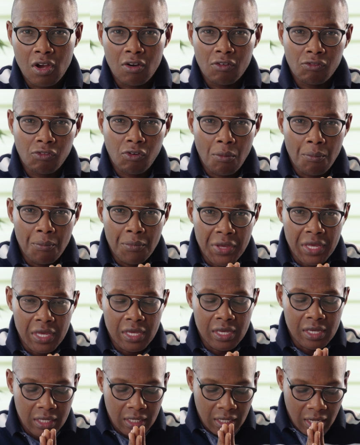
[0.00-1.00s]
For
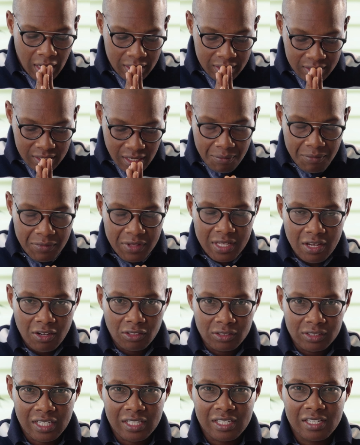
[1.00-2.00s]
me, and something
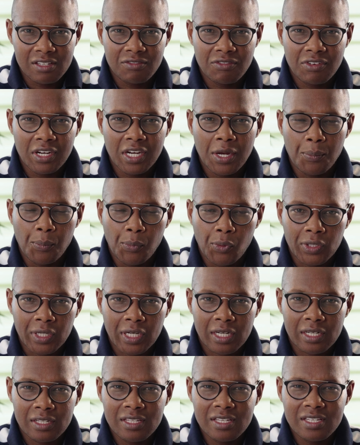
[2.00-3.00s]
else that is very
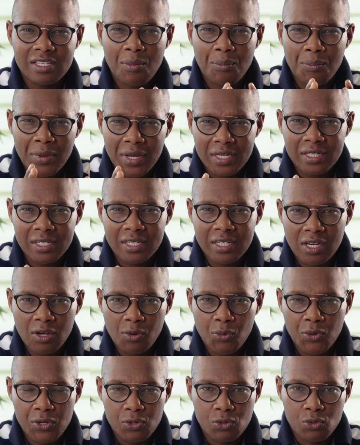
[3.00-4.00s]
important, there's a metric
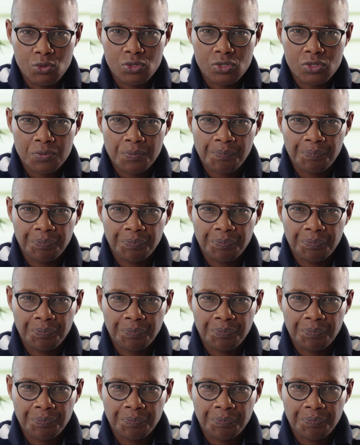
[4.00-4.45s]
we use.